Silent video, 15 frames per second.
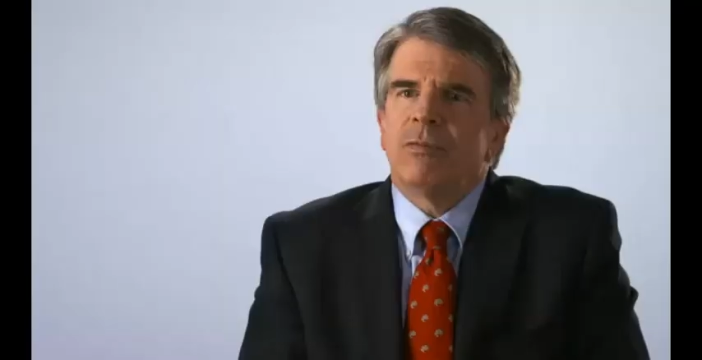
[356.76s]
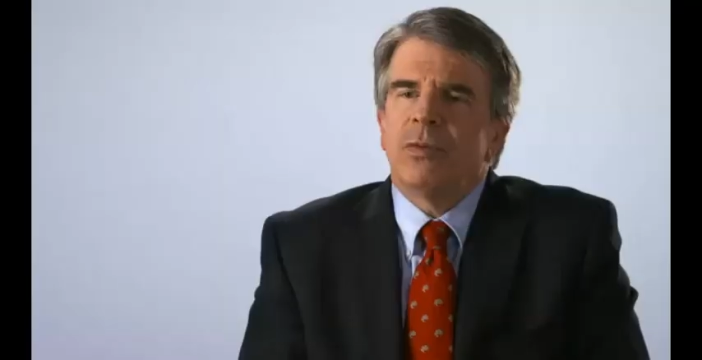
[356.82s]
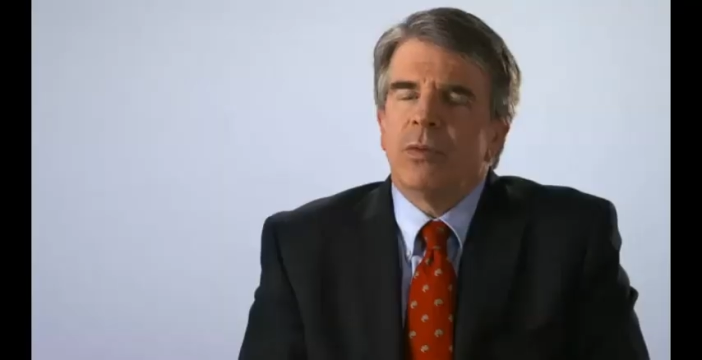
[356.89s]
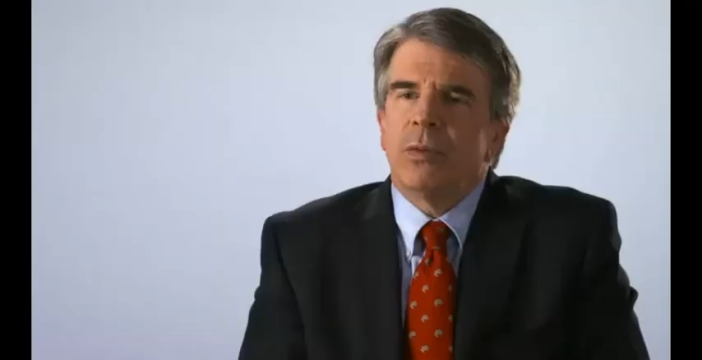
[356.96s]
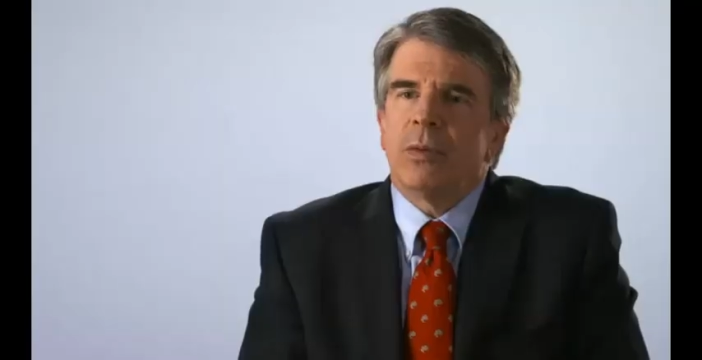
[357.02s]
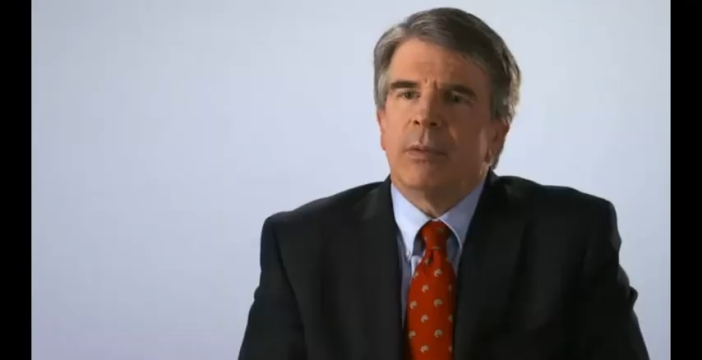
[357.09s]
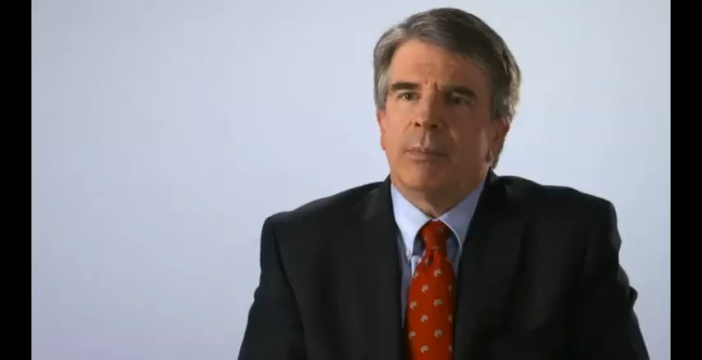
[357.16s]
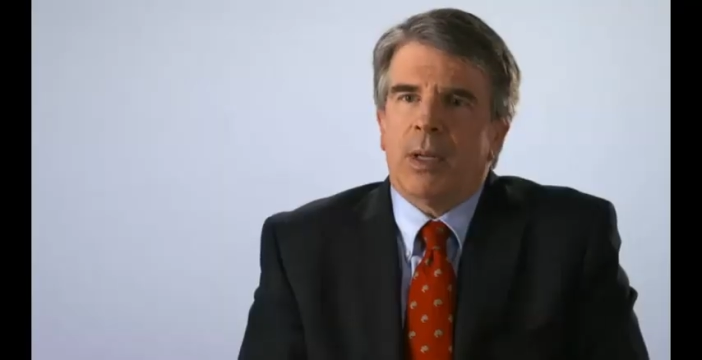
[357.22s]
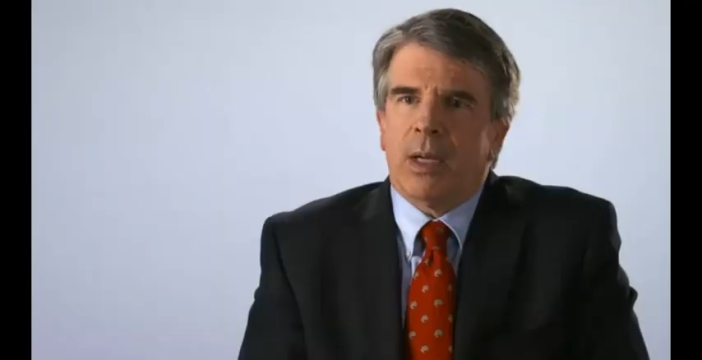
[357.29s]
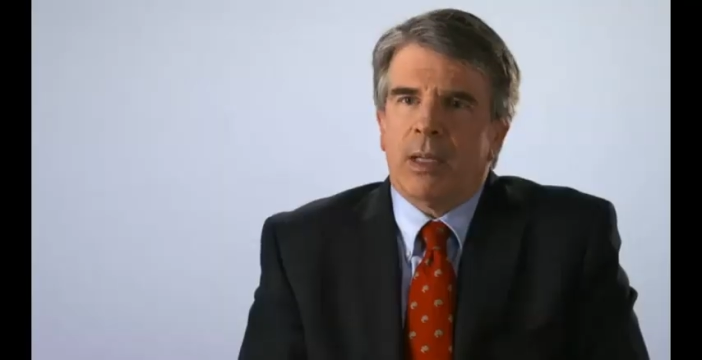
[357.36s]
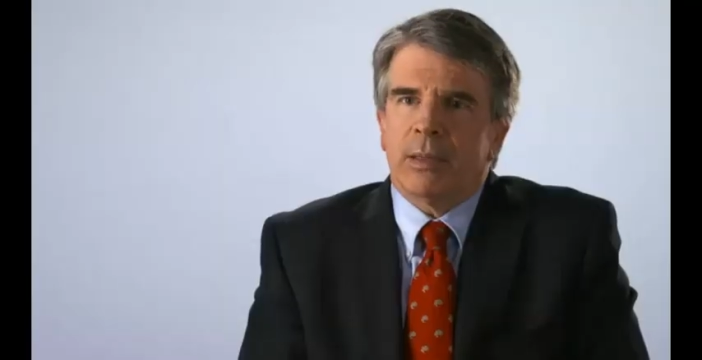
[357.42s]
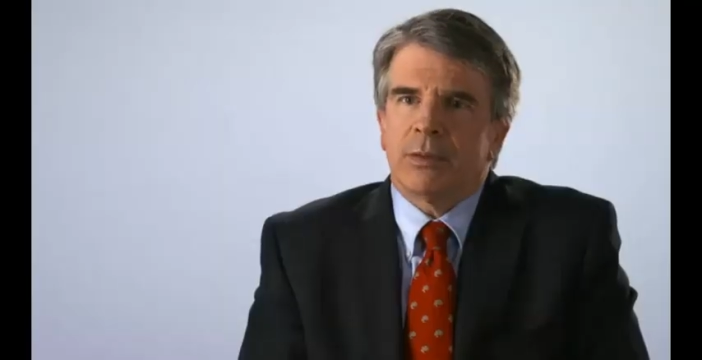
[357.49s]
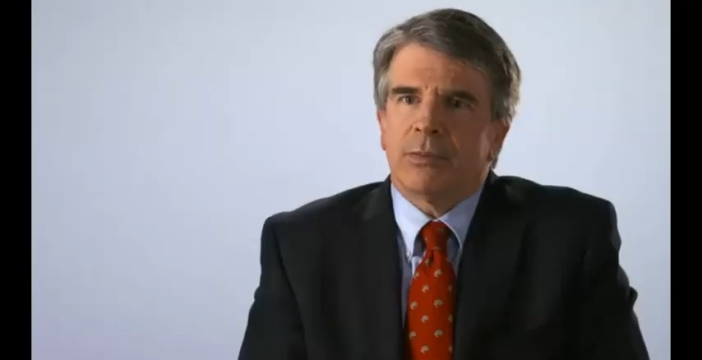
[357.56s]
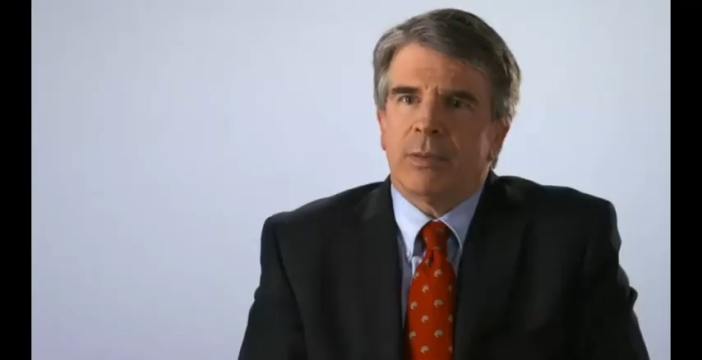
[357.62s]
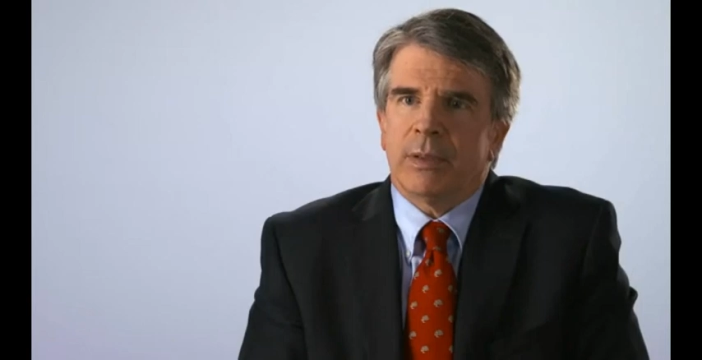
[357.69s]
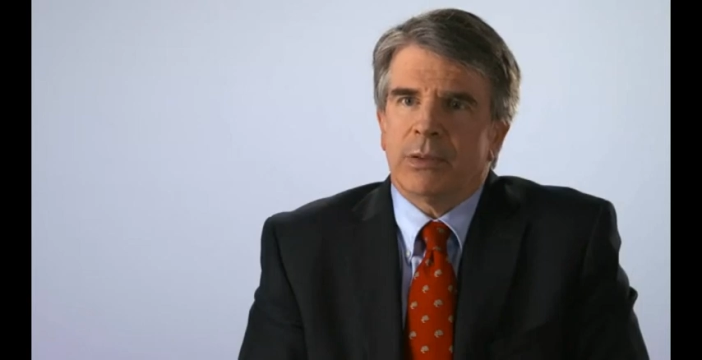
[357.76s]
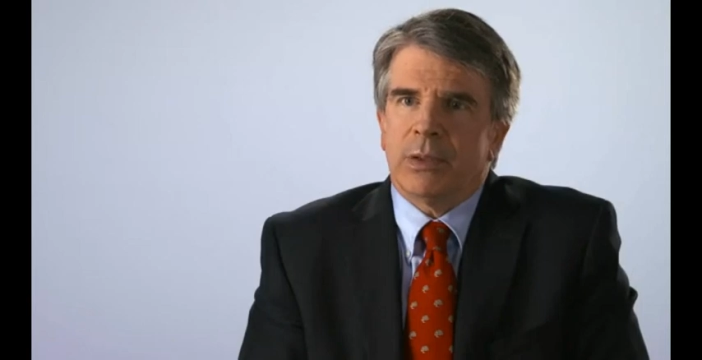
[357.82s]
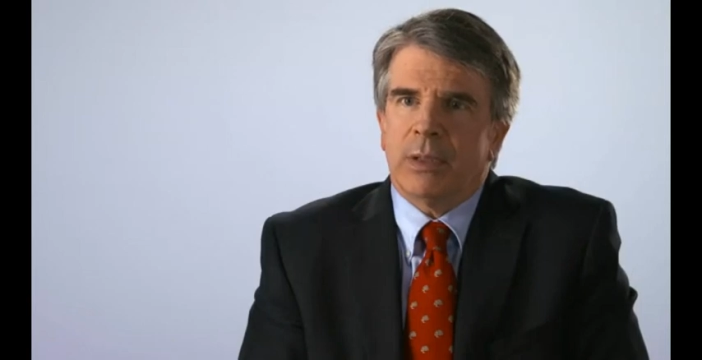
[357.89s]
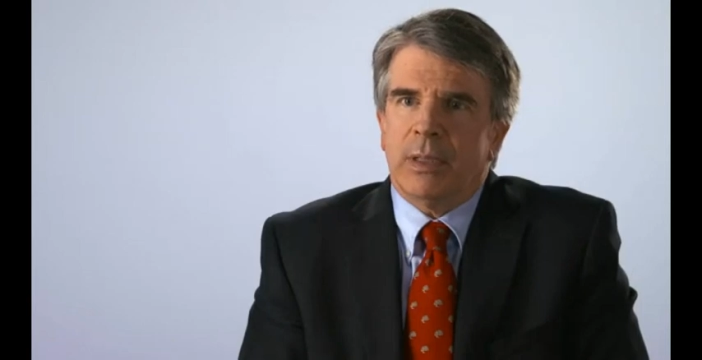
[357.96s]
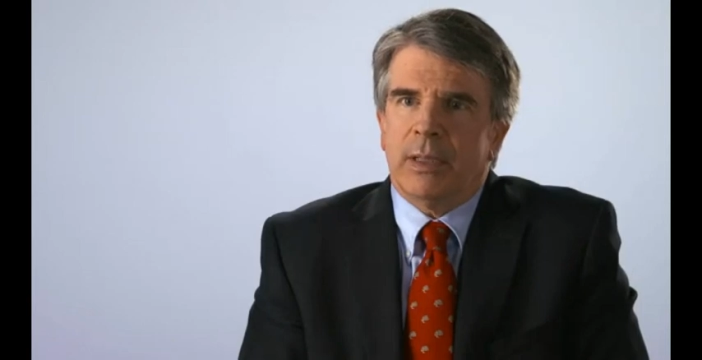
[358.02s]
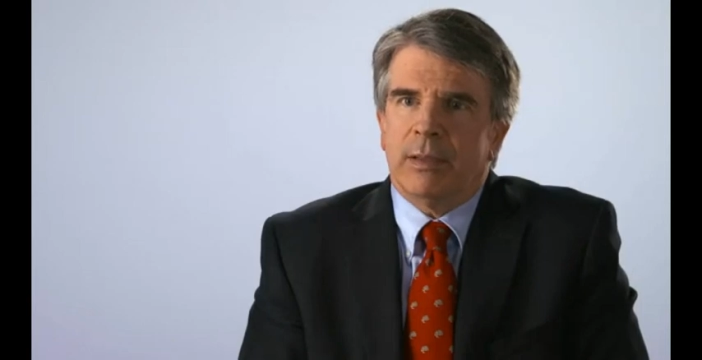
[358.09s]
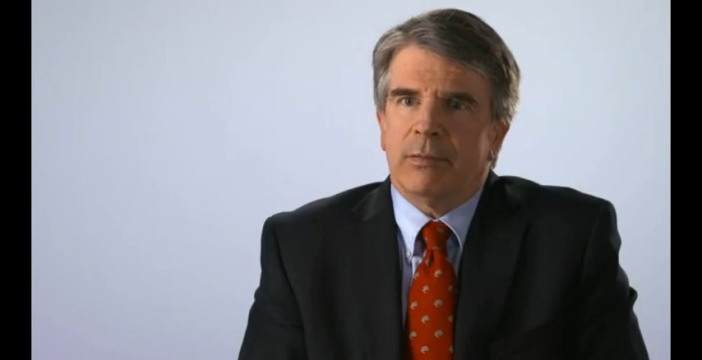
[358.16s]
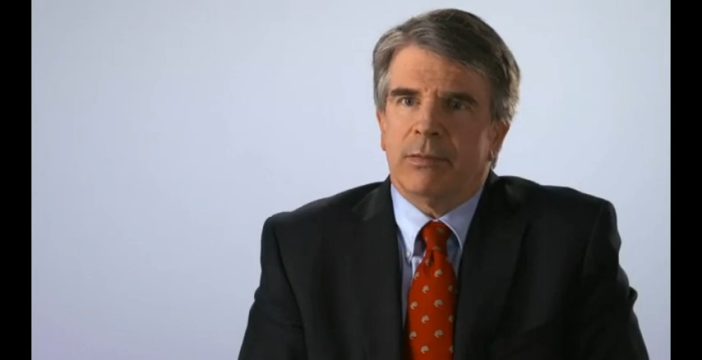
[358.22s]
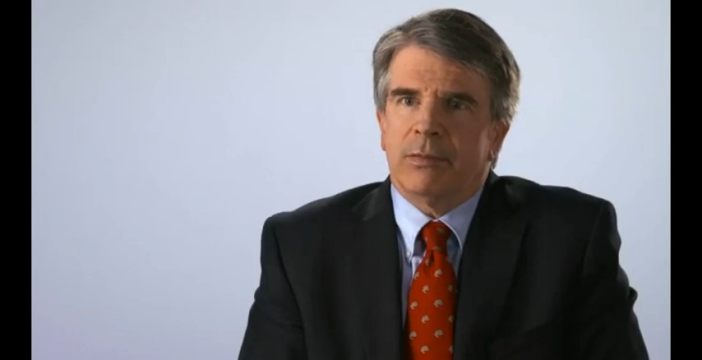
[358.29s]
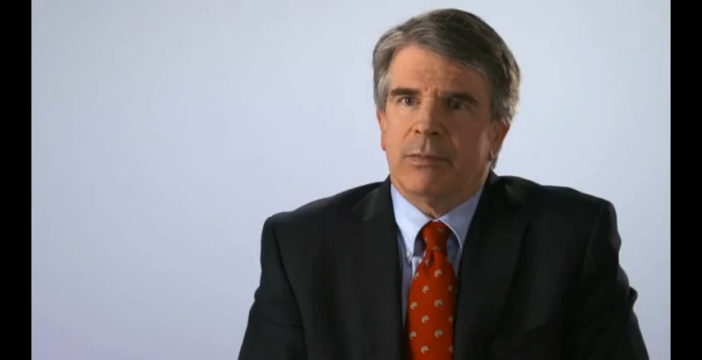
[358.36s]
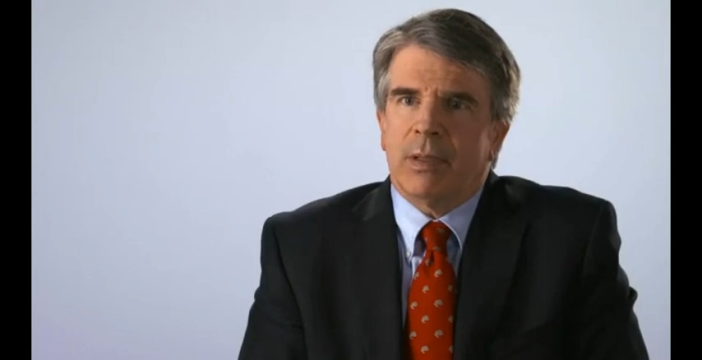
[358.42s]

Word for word: food on Mars for us to live?